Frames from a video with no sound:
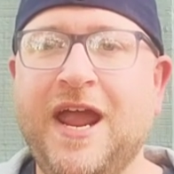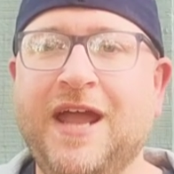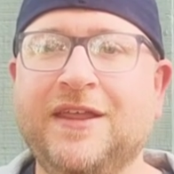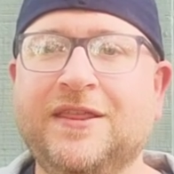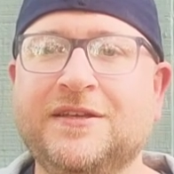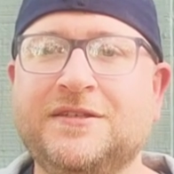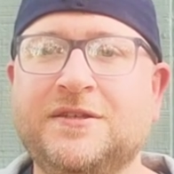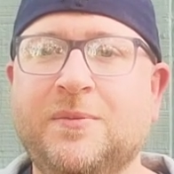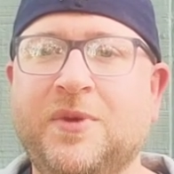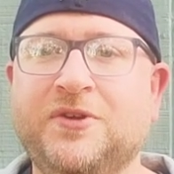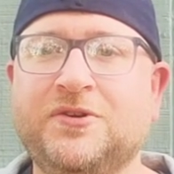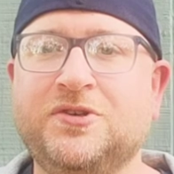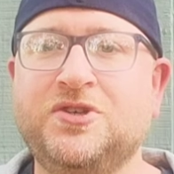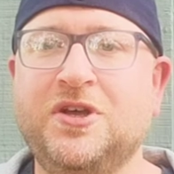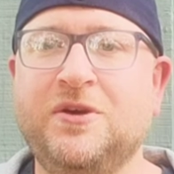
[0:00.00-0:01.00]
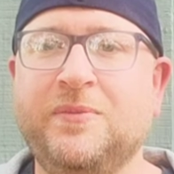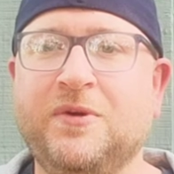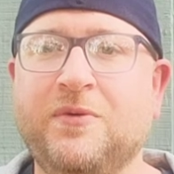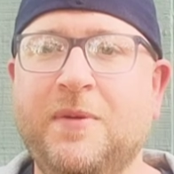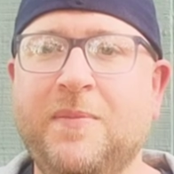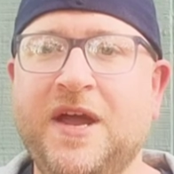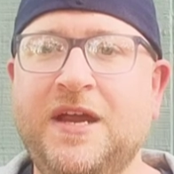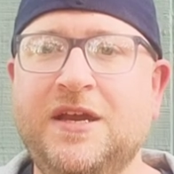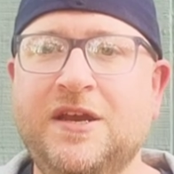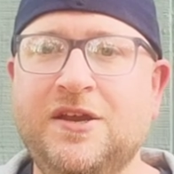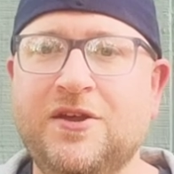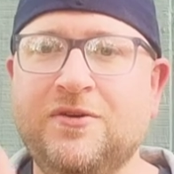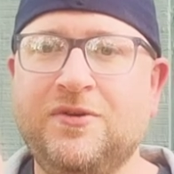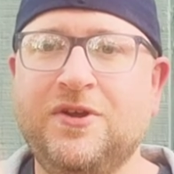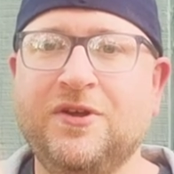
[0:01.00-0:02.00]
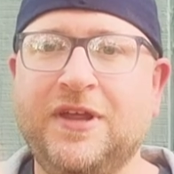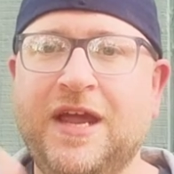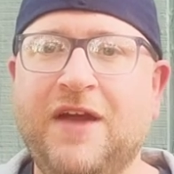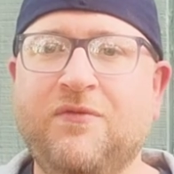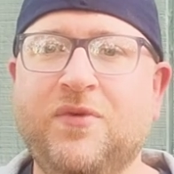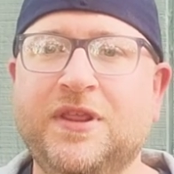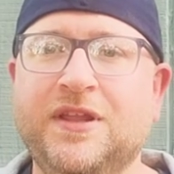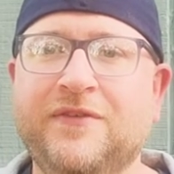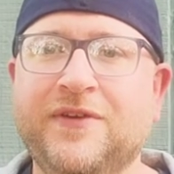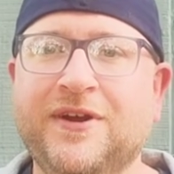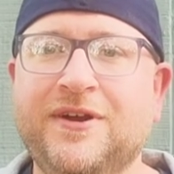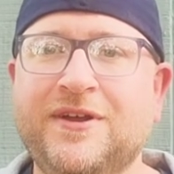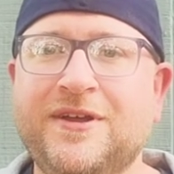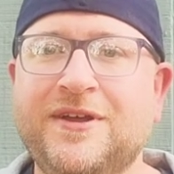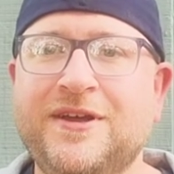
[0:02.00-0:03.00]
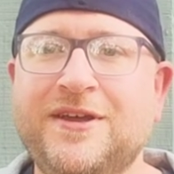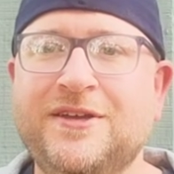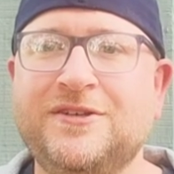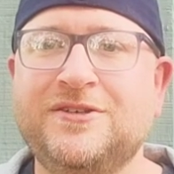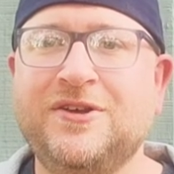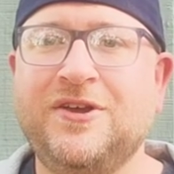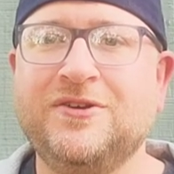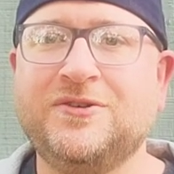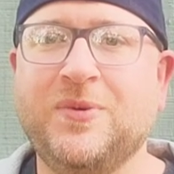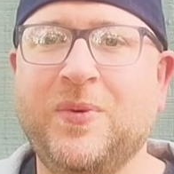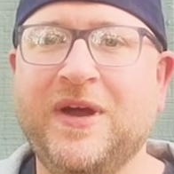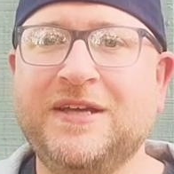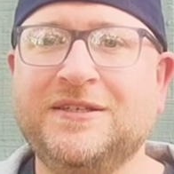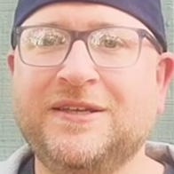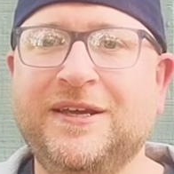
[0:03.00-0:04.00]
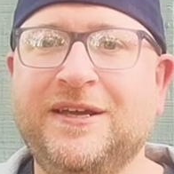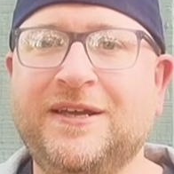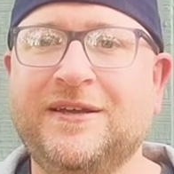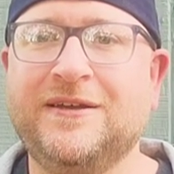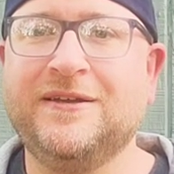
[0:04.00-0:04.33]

And this is the Malted Gentleman reminding you, you only have one liver, so use it wisely.